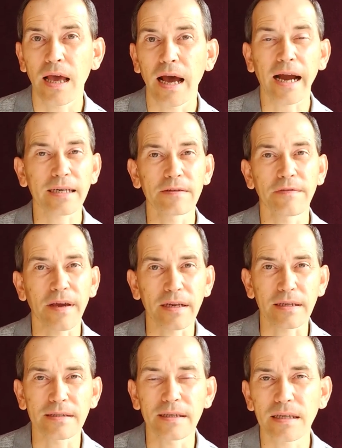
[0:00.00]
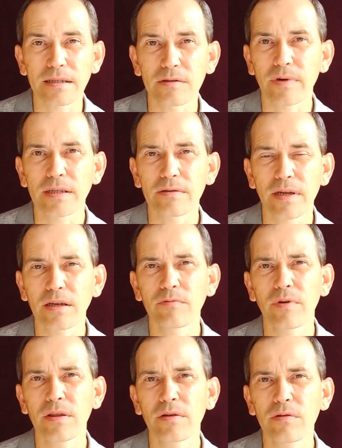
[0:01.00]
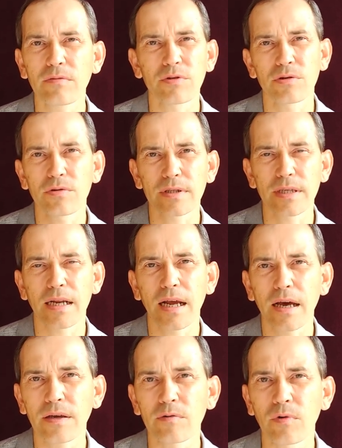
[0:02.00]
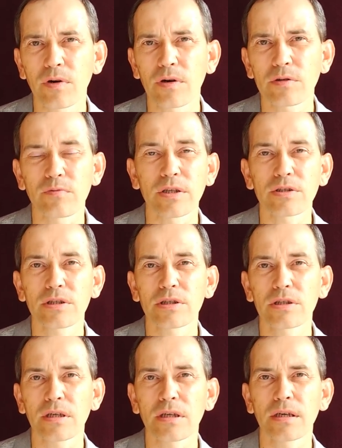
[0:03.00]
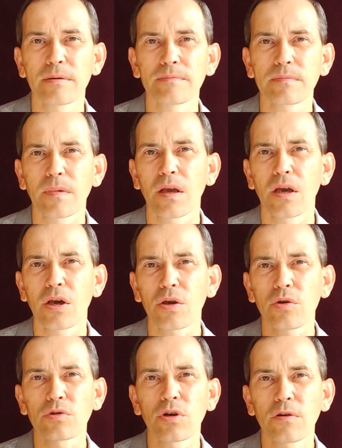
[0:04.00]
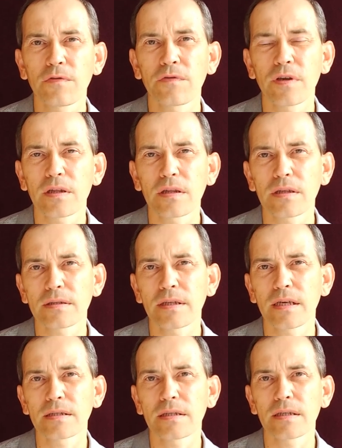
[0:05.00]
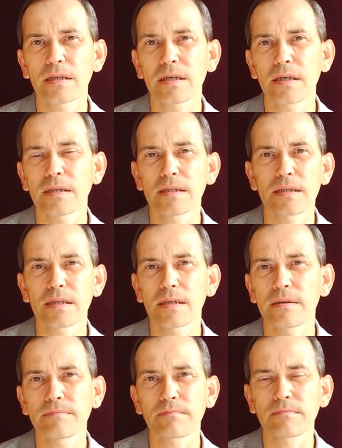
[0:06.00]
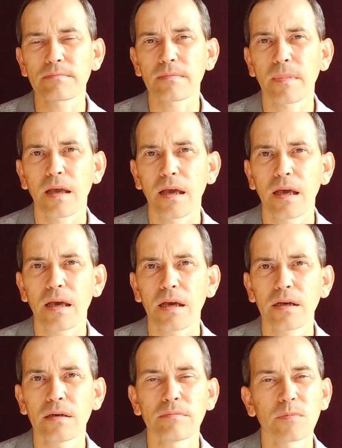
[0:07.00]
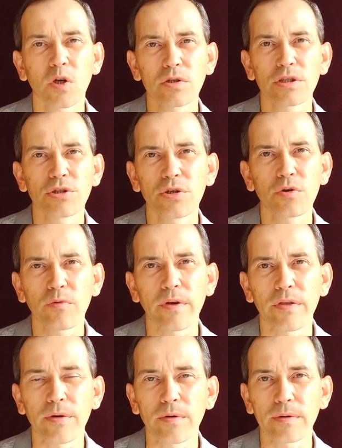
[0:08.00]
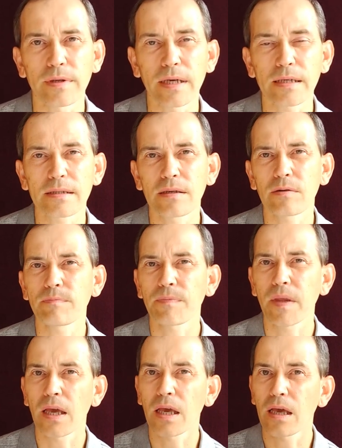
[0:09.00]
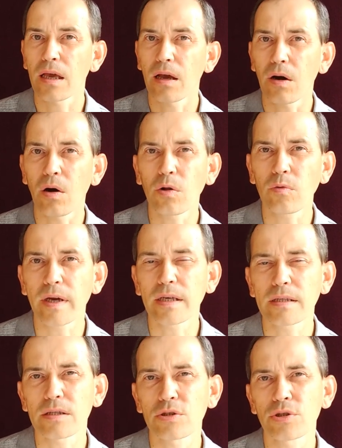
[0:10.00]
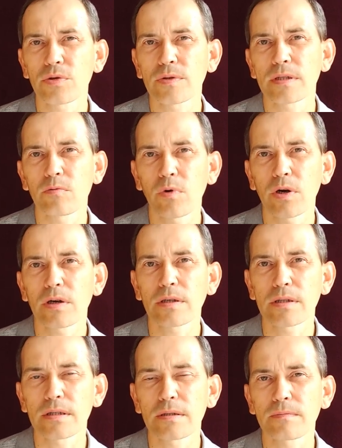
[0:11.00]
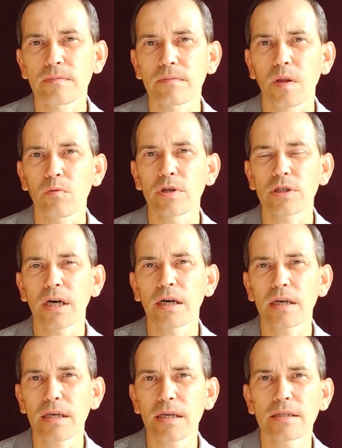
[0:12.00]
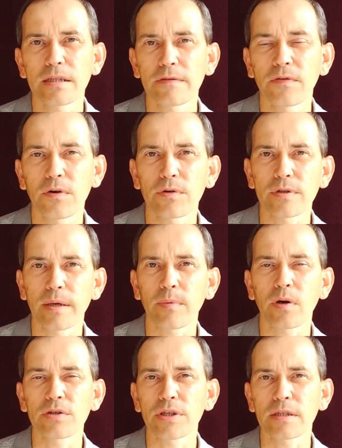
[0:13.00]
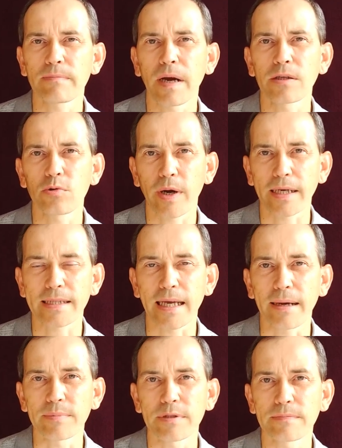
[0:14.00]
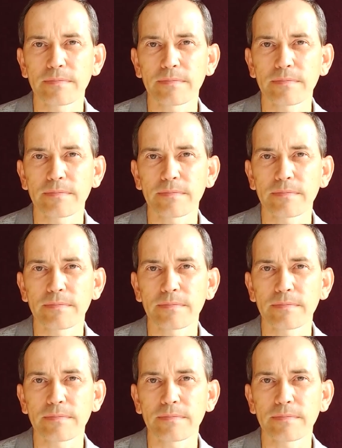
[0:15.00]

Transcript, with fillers: activate, it doesn't resonate with you, use another word which um, you don't feel that uh, it's um, um, not in tune with you. Yes, so always choose the words which are easy for your subconscious mind to accept.